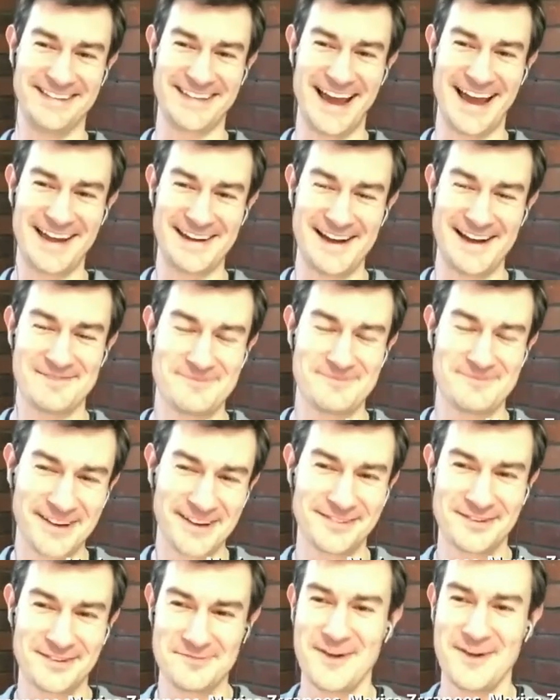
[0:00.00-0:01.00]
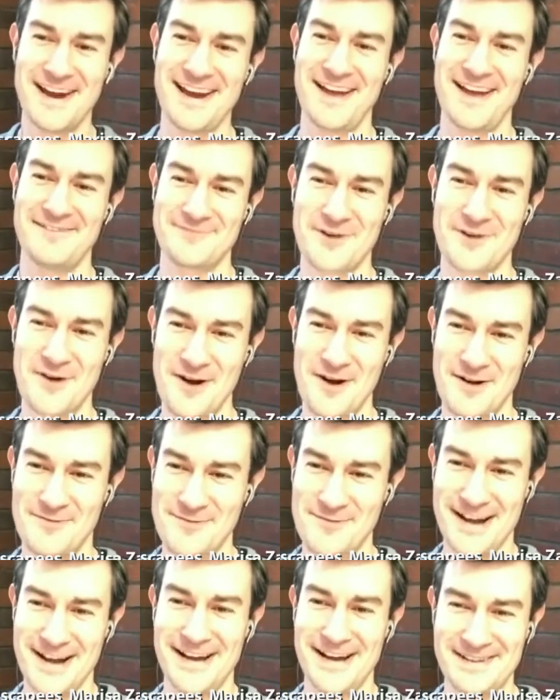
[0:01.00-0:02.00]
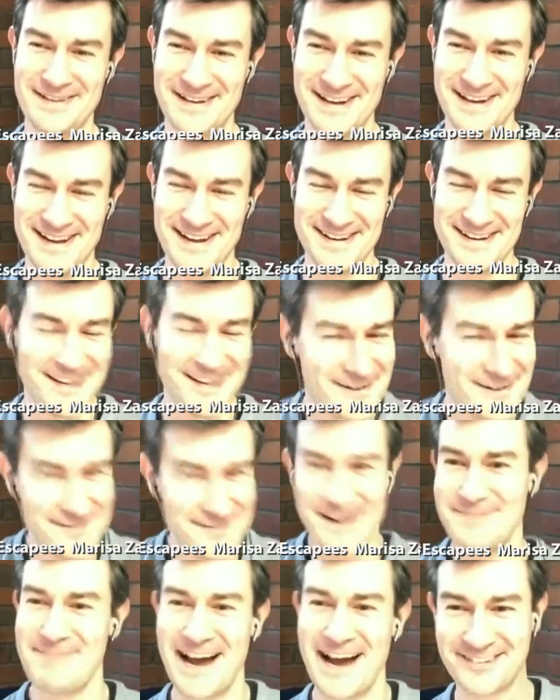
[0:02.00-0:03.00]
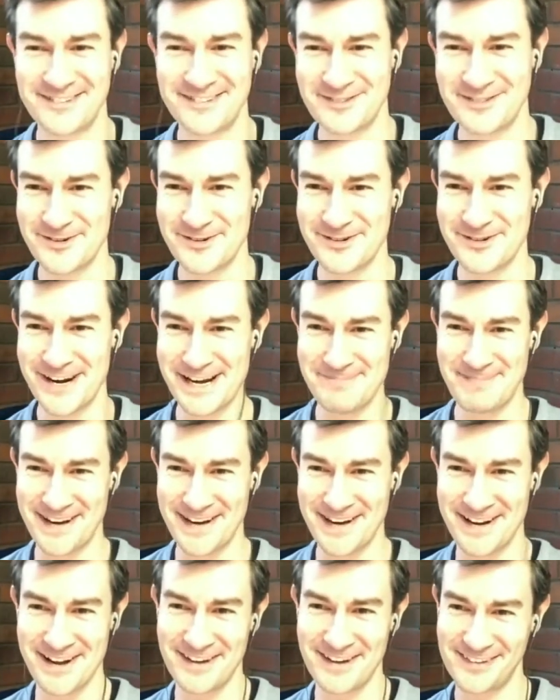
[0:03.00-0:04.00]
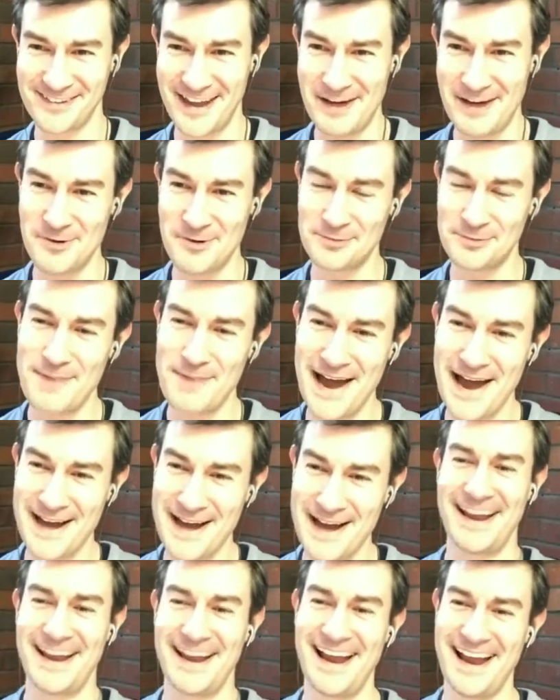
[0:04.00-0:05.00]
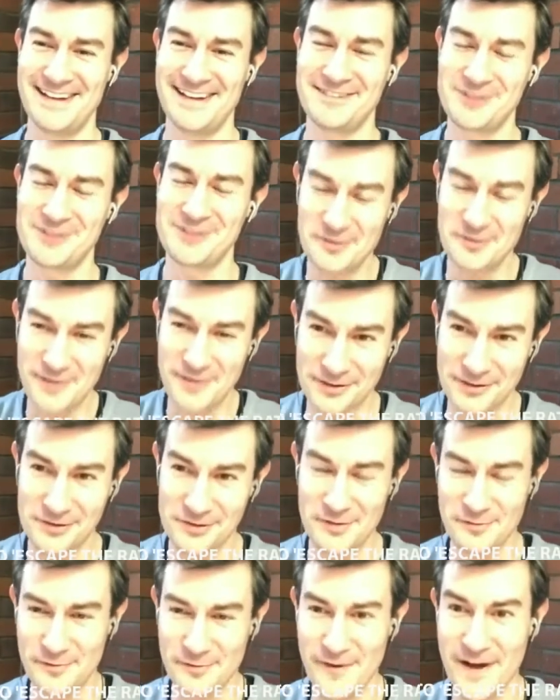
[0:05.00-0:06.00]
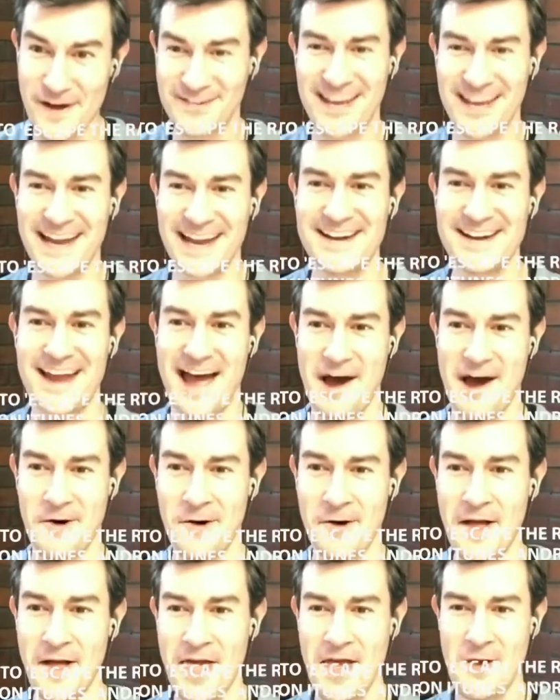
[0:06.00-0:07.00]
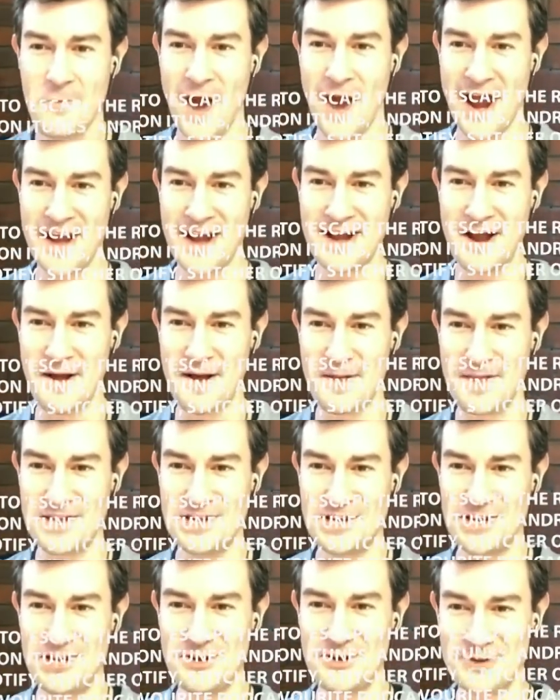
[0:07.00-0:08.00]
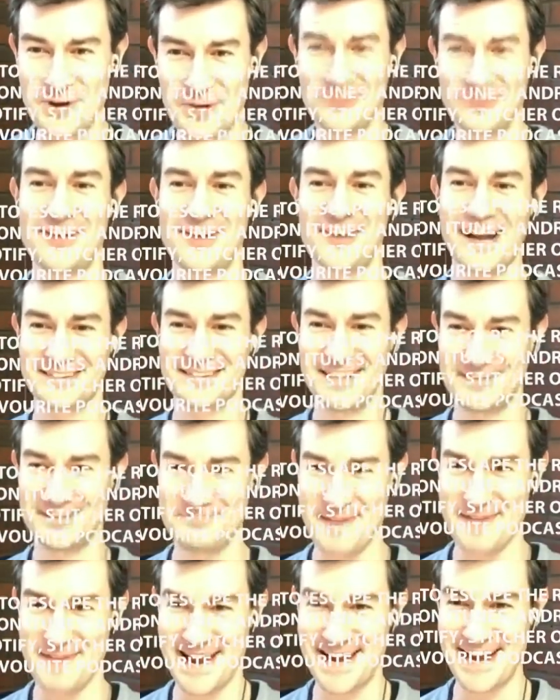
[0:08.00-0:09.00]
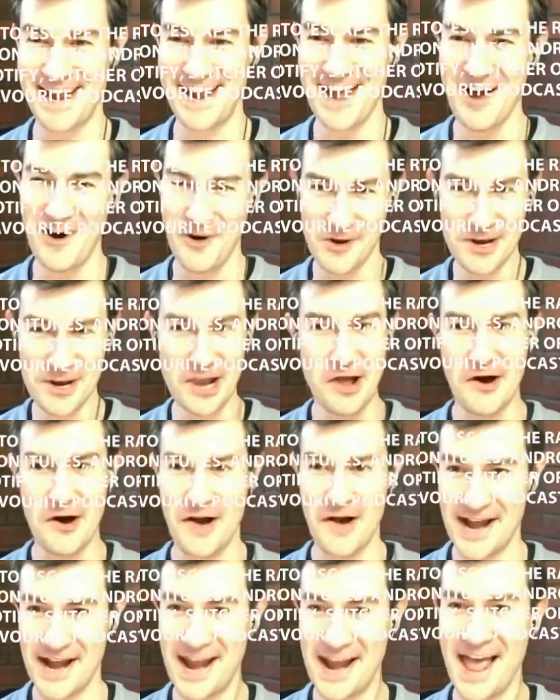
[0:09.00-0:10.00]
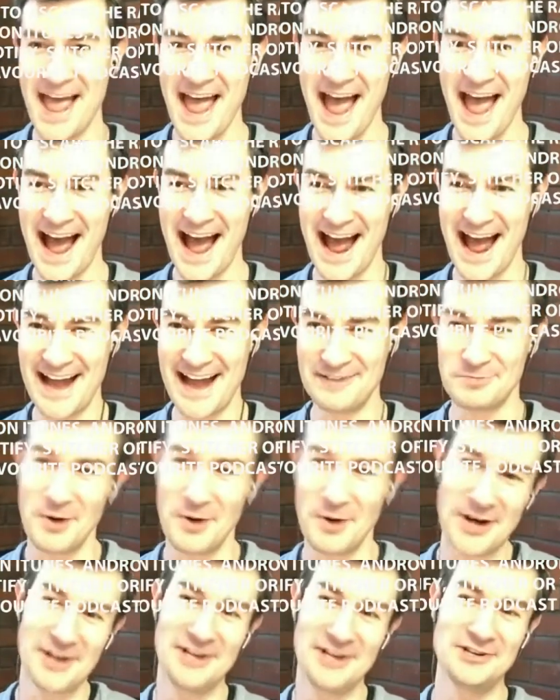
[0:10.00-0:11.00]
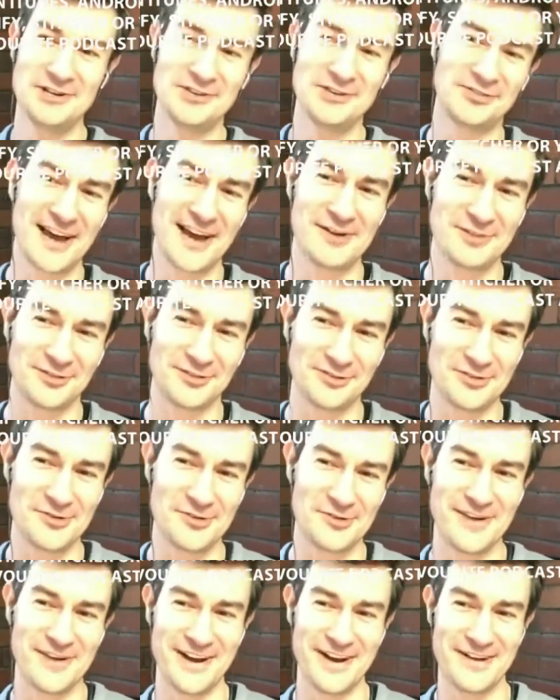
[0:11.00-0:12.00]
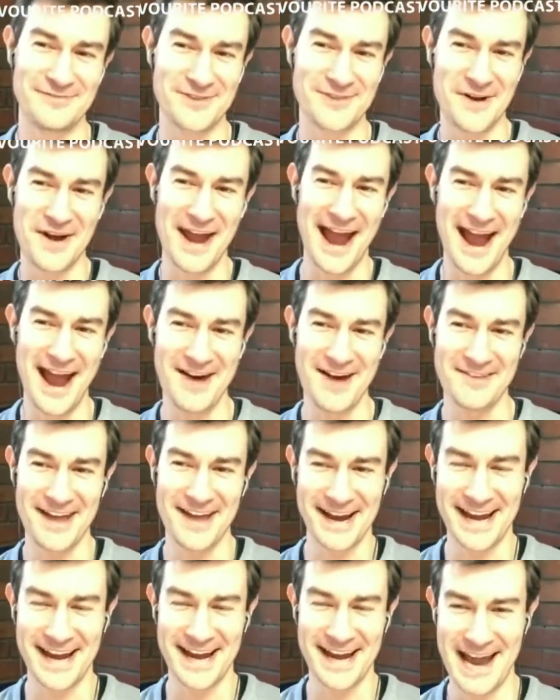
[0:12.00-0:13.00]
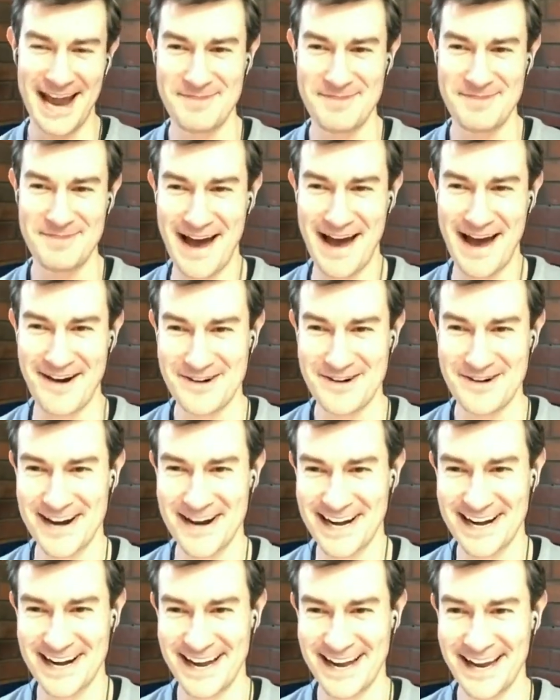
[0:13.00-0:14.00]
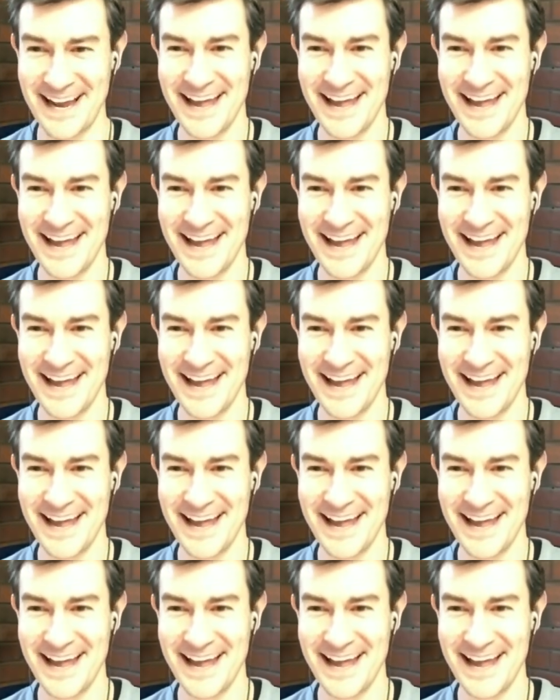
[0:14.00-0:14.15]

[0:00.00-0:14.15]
And now, Marisa, we have got a really lovely backstory because it was back in 2013 now when you contacted me online. And why don't you just tell the story of kind of how that came about quickly?